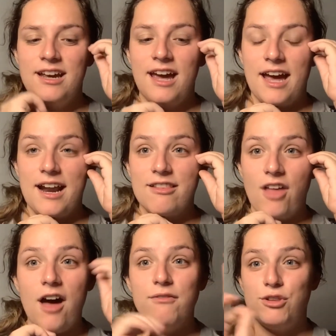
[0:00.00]
and I
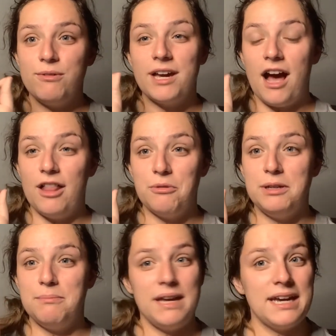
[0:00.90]
love doing Halloween
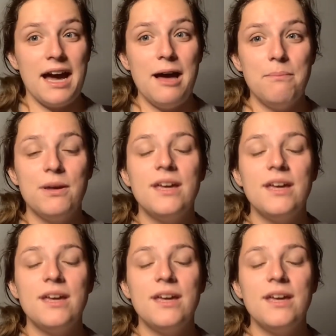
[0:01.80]
makeup.